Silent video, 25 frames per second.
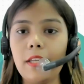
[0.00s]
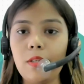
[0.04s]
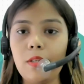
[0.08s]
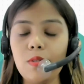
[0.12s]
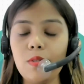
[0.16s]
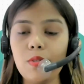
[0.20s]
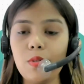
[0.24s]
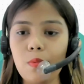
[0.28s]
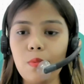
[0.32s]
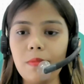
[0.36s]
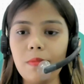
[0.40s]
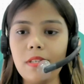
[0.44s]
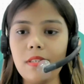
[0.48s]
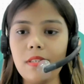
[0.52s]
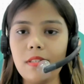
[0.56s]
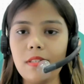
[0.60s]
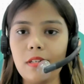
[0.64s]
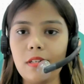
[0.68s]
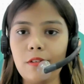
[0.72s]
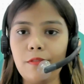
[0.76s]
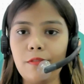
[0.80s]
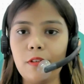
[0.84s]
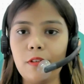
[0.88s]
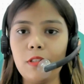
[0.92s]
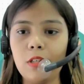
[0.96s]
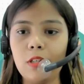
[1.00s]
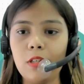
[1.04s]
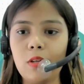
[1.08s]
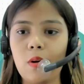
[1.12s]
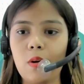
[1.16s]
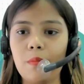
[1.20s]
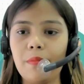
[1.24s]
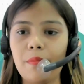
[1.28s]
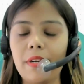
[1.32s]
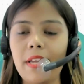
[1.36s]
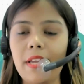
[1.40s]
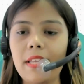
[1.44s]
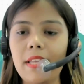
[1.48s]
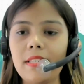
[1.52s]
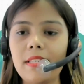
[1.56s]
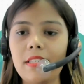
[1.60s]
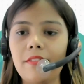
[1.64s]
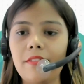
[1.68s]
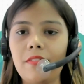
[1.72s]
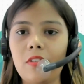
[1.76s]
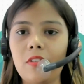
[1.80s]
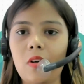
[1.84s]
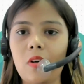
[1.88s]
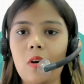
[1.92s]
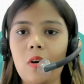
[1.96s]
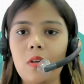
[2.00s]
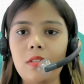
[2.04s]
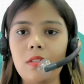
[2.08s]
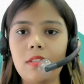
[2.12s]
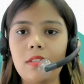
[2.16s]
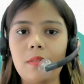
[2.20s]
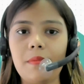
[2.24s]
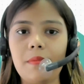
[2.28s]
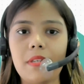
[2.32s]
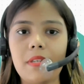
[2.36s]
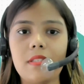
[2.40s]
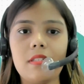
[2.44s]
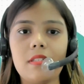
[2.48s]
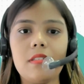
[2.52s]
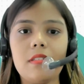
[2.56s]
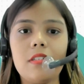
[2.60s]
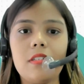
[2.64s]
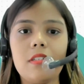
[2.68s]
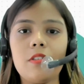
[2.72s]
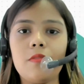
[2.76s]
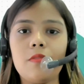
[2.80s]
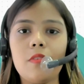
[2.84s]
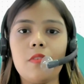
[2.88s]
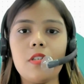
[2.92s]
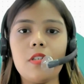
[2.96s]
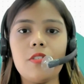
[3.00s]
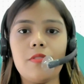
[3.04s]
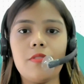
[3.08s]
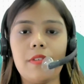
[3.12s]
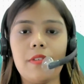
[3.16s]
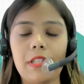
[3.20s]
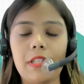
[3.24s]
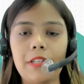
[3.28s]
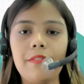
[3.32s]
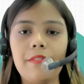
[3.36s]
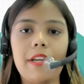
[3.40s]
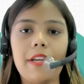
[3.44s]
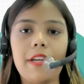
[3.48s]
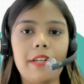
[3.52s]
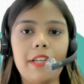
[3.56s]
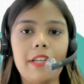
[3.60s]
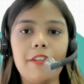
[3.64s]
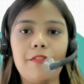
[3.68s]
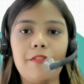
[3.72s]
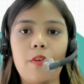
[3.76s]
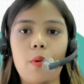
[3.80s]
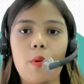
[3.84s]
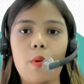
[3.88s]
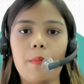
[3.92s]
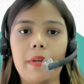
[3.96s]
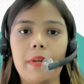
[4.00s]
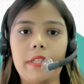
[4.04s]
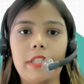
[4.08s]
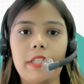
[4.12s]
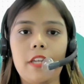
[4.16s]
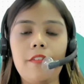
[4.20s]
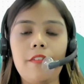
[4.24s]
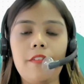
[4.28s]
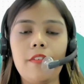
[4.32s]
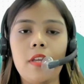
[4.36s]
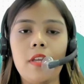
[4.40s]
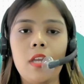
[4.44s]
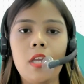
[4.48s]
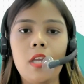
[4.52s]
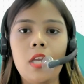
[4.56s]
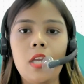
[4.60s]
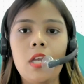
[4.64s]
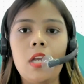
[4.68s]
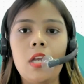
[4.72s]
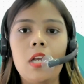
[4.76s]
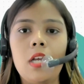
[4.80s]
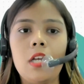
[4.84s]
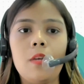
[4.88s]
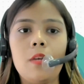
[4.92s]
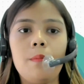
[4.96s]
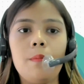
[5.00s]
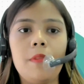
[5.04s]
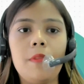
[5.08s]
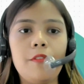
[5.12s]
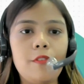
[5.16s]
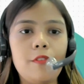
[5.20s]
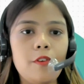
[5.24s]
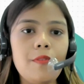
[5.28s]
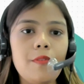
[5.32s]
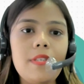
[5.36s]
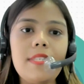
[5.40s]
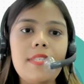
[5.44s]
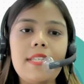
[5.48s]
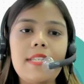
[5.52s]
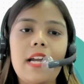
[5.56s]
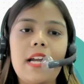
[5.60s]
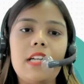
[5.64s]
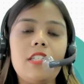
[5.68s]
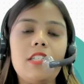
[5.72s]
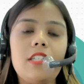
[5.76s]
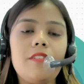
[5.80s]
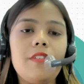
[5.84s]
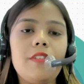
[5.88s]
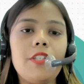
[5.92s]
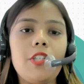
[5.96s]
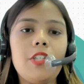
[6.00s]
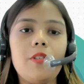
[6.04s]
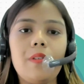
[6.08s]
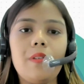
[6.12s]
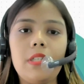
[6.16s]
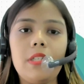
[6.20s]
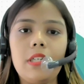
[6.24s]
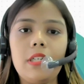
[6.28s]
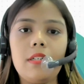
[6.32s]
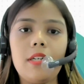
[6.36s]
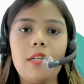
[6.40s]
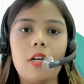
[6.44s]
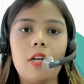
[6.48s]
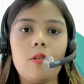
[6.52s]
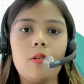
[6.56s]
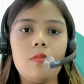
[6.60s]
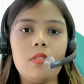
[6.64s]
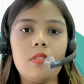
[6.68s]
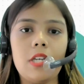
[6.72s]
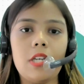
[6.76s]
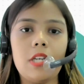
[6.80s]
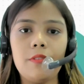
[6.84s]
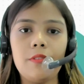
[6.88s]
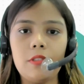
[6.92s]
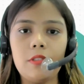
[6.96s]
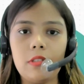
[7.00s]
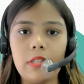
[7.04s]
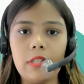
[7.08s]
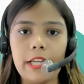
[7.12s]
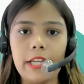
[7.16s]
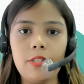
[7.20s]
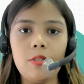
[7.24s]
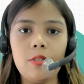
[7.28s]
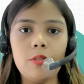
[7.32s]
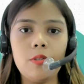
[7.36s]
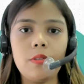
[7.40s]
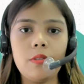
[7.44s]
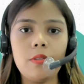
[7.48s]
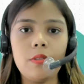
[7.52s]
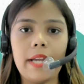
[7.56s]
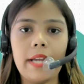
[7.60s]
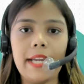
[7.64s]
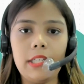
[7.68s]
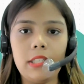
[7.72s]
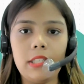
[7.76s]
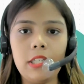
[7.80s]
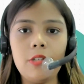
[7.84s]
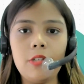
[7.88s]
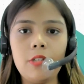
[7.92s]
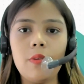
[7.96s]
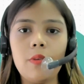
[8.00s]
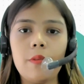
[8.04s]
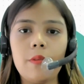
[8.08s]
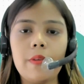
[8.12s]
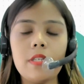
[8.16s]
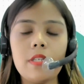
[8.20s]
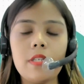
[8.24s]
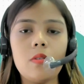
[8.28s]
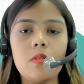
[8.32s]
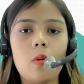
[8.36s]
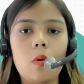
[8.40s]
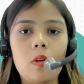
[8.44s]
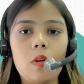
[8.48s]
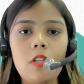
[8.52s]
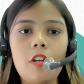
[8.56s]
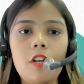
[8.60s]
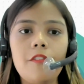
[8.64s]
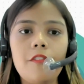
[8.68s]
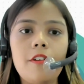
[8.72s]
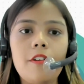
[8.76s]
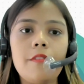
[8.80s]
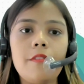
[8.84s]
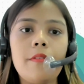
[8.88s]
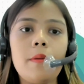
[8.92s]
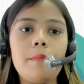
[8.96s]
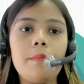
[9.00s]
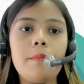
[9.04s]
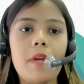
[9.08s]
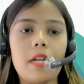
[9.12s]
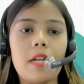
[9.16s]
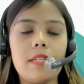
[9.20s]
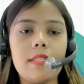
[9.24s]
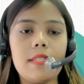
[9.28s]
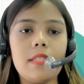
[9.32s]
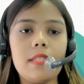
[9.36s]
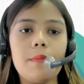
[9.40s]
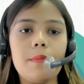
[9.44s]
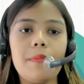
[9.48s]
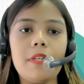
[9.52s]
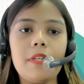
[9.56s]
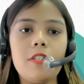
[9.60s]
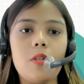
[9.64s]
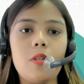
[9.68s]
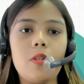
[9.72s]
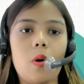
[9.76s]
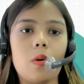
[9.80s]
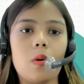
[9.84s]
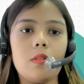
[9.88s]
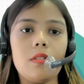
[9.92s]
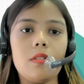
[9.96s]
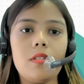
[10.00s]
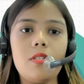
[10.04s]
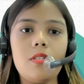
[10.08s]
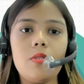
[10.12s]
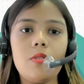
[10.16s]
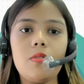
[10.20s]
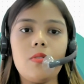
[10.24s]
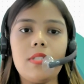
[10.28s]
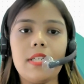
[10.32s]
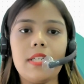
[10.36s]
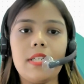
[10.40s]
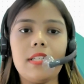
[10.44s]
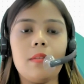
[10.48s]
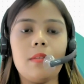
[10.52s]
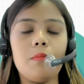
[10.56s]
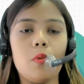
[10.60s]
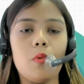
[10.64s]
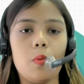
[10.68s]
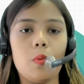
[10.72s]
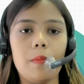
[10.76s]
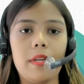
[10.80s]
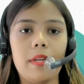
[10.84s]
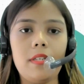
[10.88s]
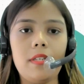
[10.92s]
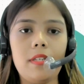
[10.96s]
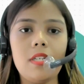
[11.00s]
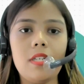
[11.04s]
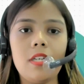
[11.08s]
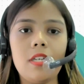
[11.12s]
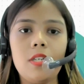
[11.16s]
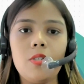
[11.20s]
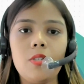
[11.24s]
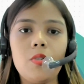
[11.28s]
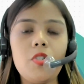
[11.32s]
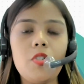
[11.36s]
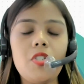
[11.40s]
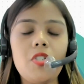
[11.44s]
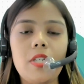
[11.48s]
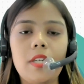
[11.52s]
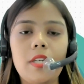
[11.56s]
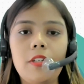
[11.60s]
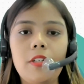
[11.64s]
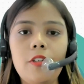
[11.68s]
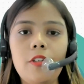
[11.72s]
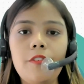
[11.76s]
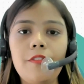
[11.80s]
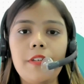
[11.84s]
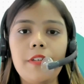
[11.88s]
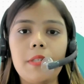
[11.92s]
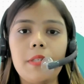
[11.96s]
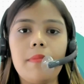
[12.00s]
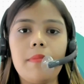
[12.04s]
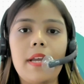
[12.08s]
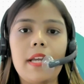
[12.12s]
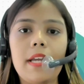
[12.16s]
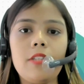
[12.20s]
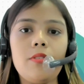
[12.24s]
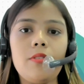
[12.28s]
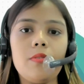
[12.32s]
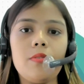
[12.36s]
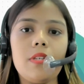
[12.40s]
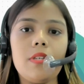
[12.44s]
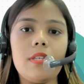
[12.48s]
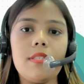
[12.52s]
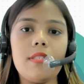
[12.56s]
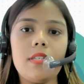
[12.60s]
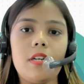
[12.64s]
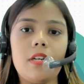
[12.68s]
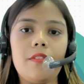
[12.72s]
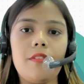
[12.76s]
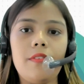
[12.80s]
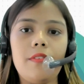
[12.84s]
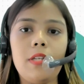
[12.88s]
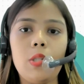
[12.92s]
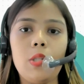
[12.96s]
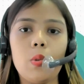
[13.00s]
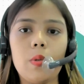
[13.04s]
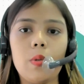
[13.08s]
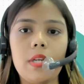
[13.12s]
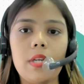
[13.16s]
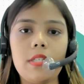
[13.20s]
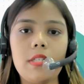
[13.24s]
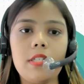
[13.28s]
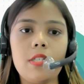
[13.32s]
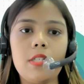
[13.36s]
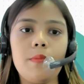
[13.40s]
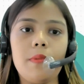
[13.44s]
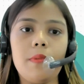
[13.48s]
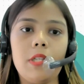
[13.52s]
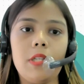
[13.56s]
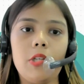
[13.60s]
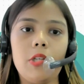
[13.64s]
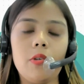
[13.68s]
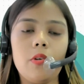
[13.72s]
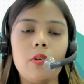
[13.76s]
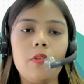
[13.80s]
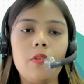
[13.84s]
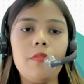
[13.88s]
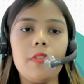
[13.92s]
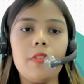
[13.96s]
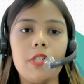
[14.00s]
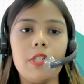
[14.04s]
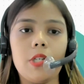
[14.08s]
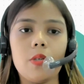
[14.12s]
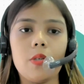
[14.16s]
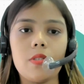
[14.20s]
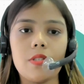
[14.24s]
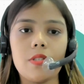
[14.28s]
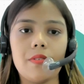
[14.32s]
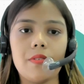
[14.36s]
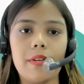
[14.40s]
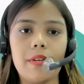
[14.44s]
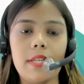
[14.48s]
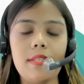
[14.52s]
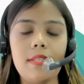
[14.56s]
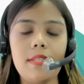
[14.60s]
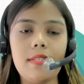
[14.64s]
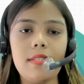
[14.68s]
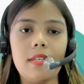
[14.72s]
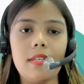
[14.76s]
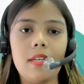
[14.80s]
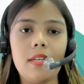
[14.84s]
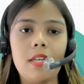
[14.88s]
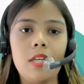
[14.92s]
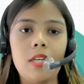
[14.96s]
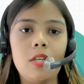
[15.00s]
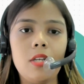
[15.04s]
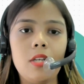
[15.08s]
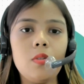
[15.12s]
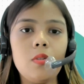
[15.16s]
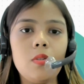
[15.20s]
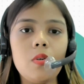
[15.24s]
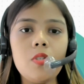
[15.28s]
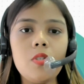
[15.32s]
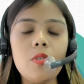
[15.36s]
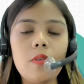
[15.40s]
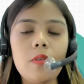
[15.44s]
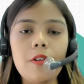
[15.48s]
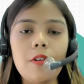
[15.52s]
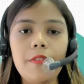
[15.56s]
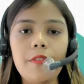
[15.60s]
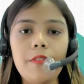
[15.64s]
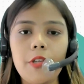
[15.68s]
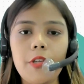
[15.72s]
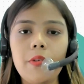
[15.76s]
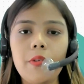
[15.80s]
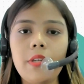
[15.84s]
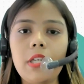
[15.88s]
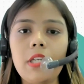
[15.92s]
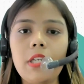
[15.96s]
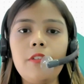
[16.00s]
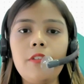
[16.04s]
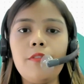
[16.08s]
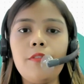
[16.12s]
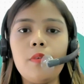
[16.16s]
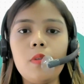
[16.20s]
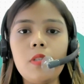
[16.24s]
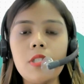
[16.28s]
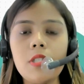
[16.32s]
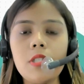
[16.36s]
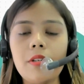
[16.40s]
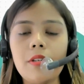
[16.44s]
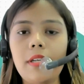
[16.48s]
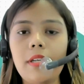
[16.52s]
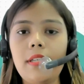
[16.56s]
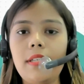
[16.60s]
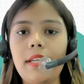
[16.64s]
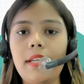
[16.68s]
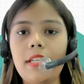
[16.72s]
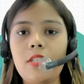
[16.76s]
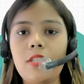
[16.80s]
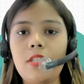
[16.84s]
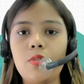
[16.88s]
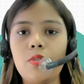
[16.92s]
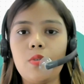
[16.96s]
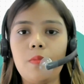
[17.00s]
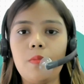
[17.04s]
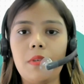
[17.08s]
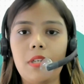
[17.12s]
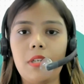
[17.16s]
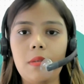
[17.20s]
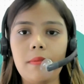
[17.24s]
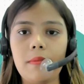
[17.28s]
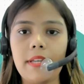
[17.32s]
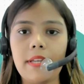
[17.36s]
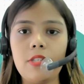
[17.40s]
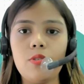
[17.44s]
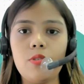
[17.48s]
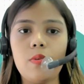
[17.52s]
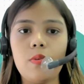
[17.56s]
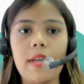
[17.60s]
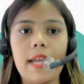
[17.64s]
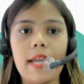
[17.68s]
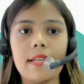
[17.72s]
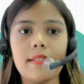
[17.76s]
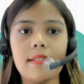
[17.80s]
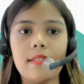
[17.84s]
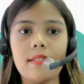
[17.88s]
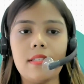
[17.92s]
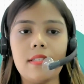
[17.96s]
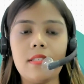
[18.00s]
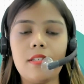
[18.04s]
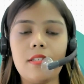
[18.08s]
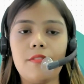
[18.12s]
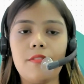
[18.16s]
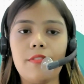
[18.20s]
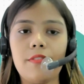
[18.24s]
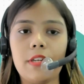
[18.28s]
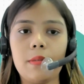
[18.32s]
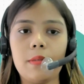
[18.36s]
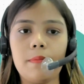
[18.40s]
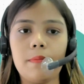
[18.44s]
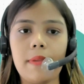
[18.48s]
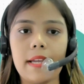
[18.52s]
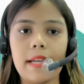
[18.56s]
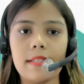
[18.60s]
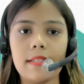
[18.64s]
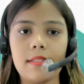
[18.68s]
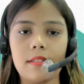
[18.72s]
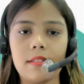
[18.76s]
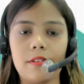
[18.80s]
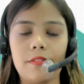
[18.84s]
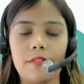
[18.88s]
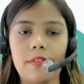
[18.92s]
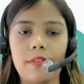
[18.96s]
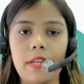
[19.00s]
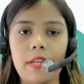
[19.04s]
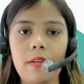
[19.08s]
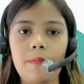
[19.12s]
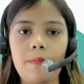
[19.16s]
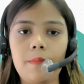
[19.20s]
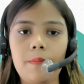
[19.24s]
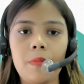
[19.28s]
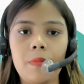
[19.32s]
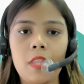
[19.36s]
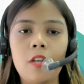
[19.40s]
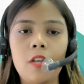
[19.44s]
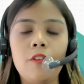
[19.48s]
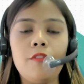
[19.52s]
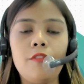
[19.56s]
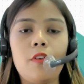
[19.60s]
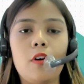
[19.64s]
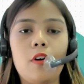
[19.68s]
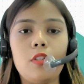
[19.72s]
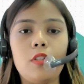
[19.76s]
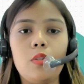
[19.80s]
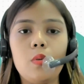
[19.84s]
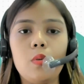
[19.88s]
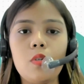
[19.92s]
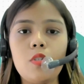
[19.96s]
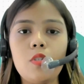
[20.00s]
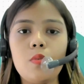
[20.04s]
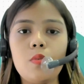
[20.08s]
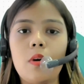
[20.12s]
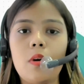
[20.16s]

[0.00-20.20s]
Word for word: you so much, sir, for the comprehensive talk. The presentation was really very informative. Before we start our Q&A round, I would like to kindly request all of our participant doctors to take a moment to share your feedback through the survey located below your video screens. Those who are viewing in full screen needs to minimize to access the feedback survey. For those